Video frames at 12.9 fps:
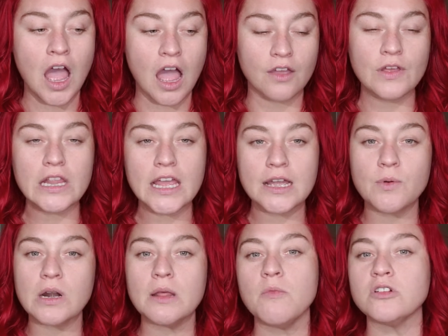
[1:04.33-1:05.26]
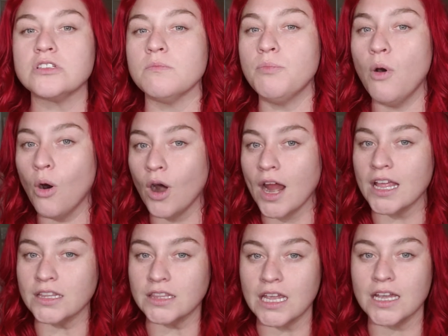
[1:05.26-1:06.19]
I feel like one of the most
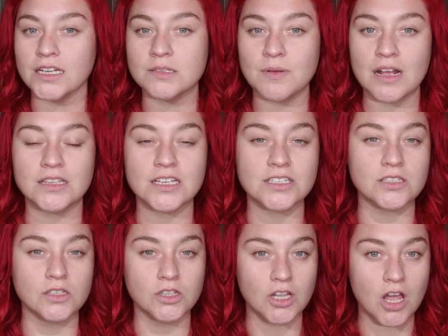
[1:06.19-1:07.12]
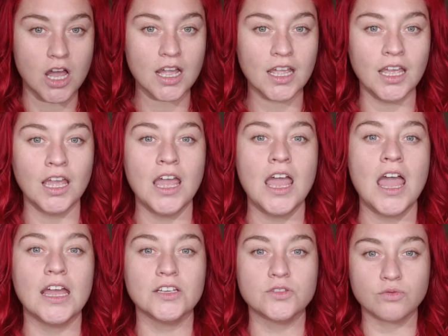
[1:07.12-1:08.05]
important things about this look
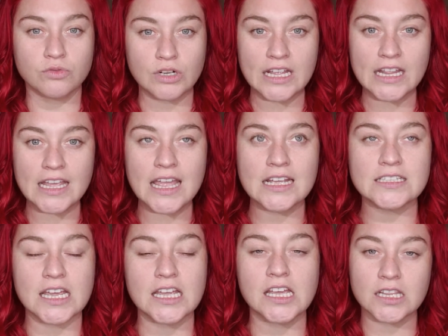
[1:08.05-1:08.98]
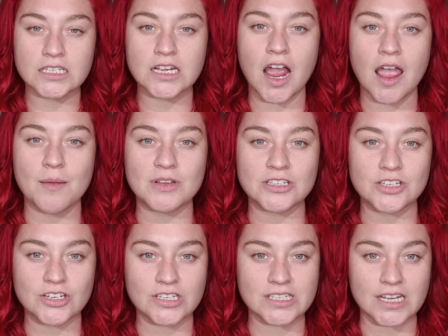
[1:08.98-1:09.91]
is really taking the time
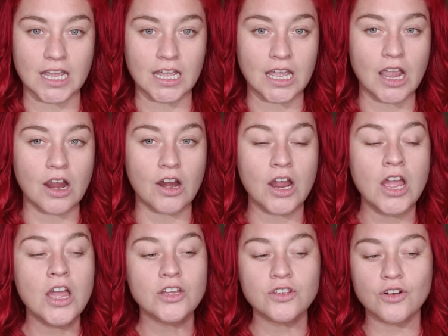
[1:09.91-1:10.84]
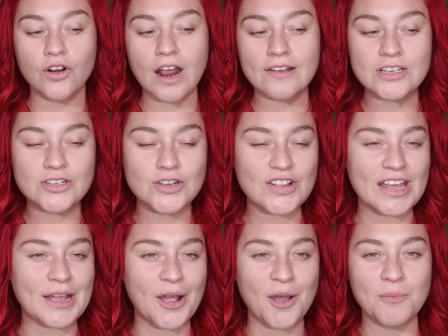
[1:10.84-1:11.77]
into your skincare. You don't have to do
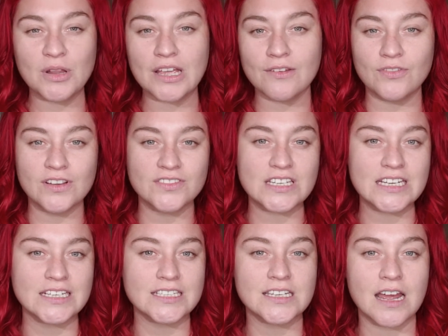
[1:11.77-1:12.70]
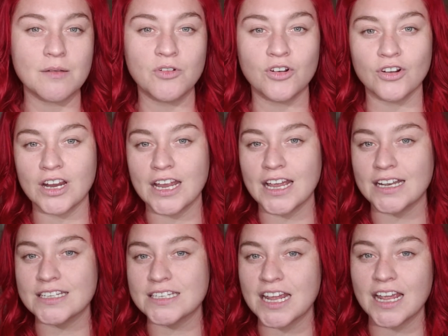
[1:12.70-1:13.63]
like a complete 15-step Korean
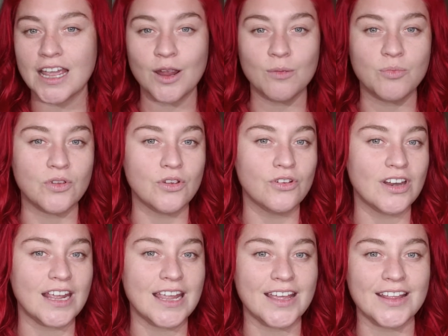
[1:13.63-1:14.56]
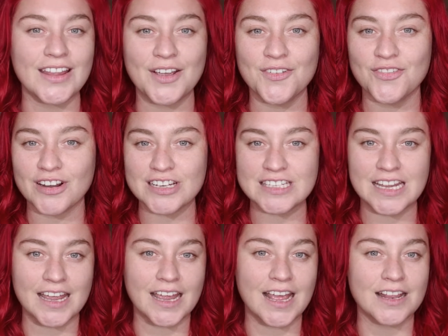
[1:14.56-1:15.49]
skincare beauty like first
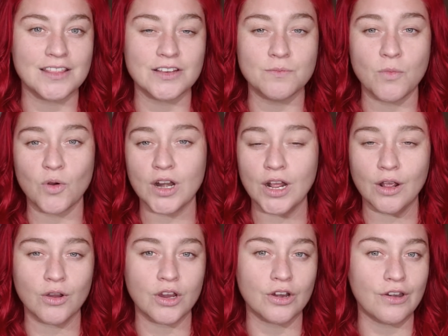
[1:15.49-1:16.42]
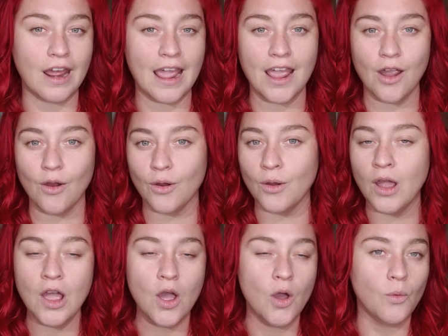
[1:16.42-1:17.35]
thing in the morning or your day or
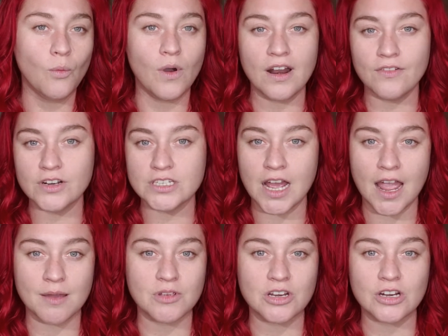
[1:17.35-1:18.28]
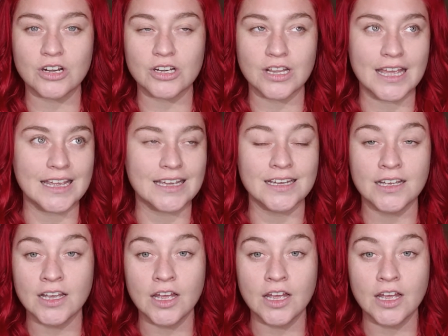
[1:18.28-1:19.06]
whatever time you're like